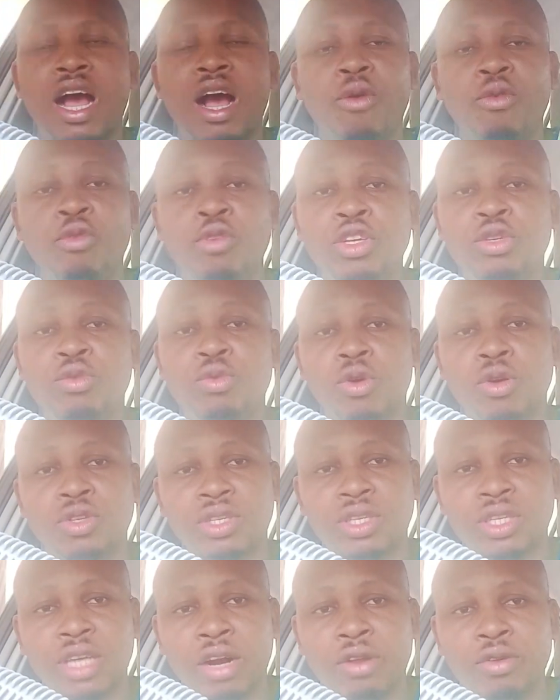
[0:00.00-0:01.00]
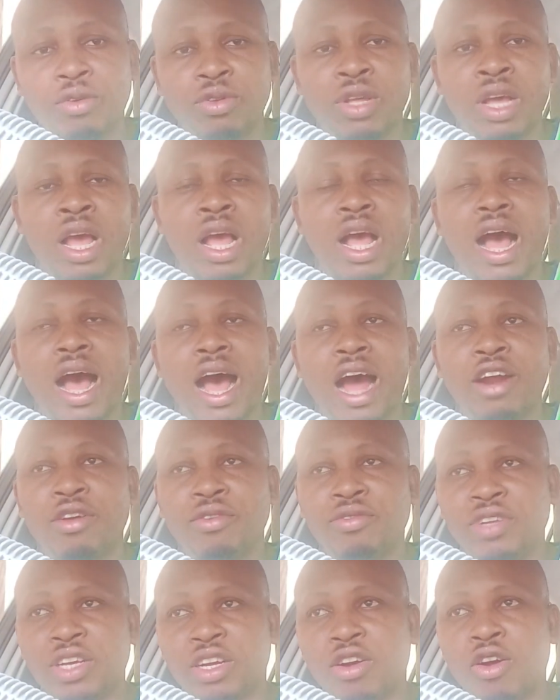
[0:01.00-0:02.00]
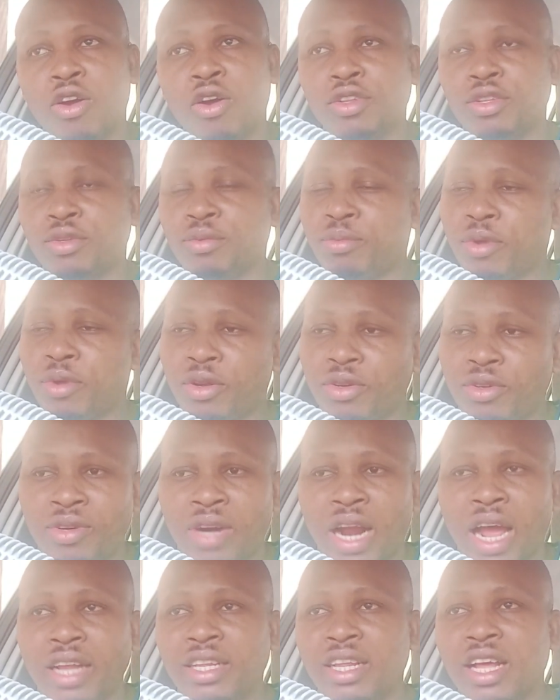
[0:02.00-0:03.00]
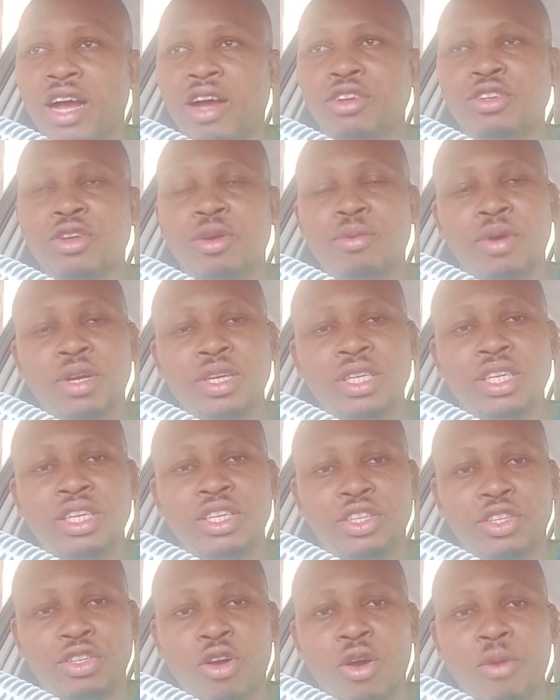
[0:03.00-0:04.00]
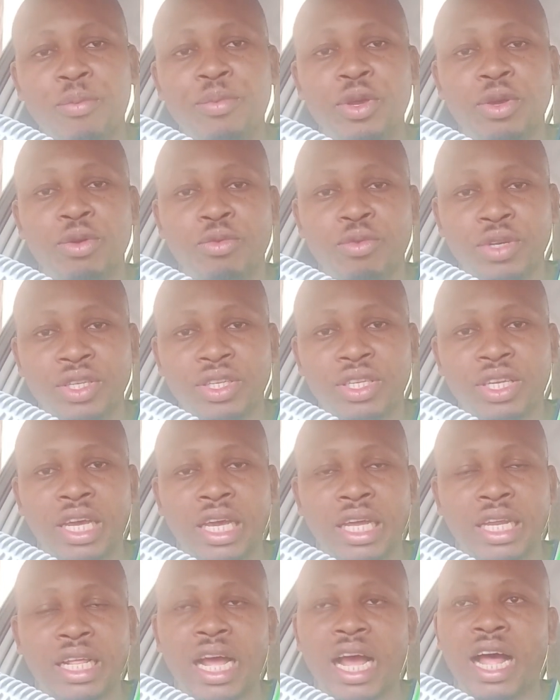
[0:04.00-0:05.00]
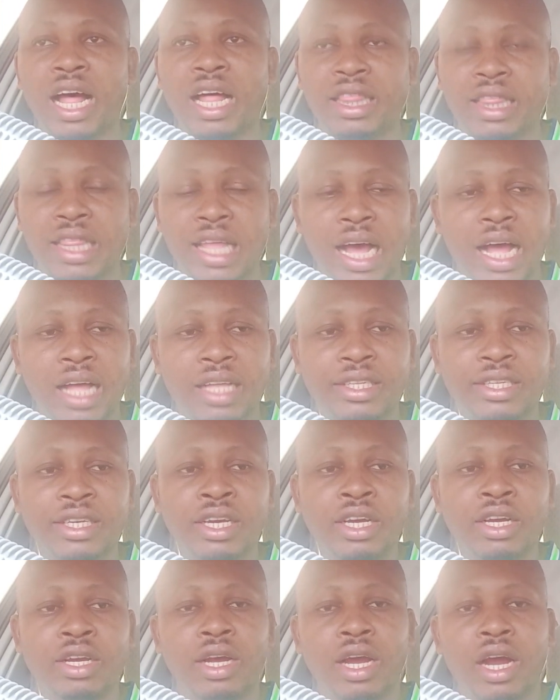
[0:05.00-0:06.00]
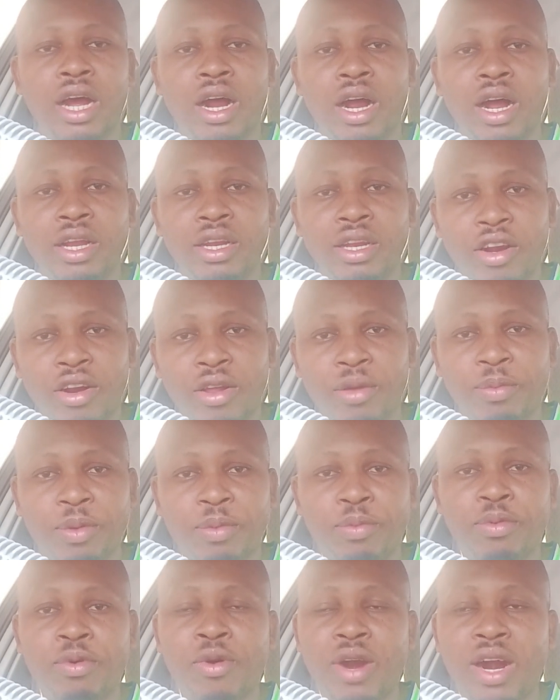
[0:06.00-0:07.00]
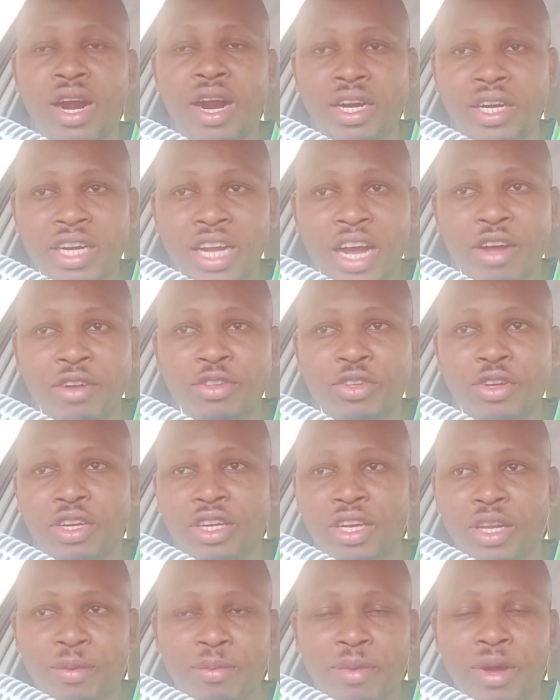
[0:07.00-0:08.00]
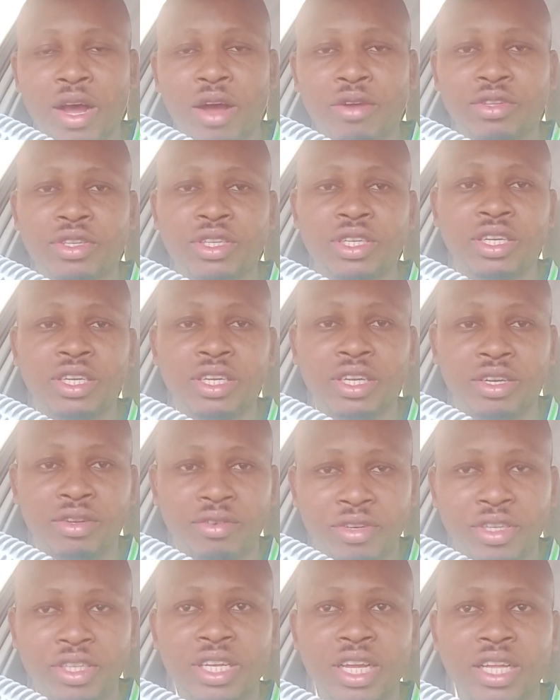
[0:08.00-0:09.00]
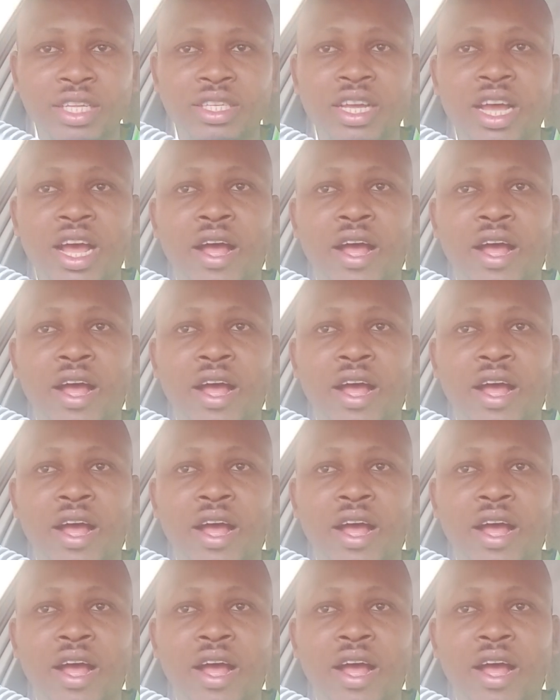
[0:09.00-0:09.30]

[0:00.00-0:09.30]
and which was settled out of the court. But right now, somebody is copying Wizkid, and that a lot of people are now talking about in recent